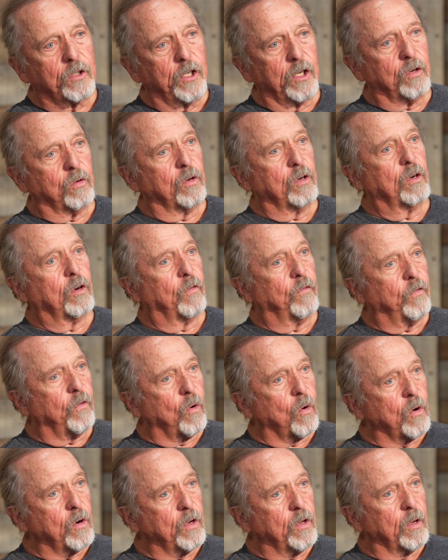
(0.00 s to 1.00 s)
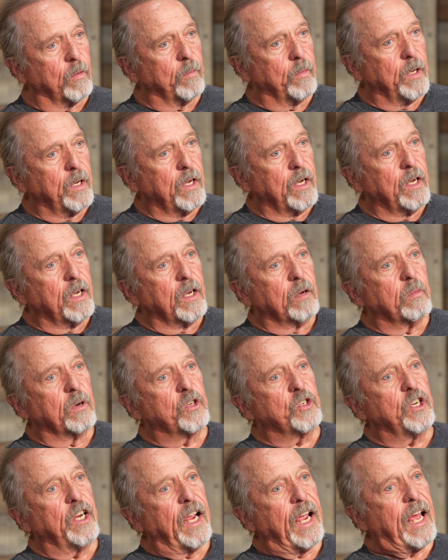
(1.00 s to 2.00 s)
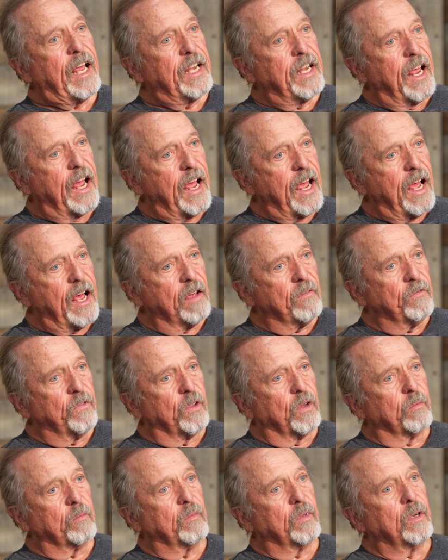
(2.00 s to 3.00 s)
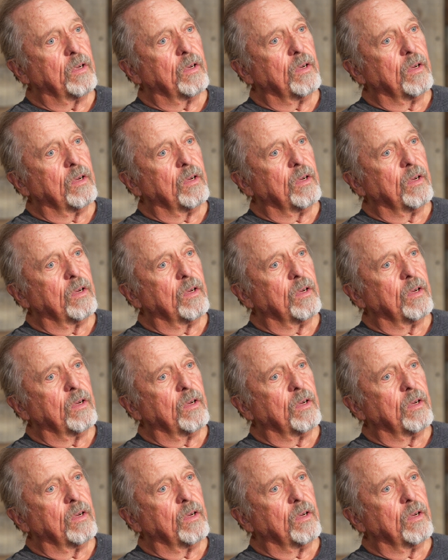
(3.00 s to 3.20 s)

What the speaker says: She couldn't afford them, but she had to have them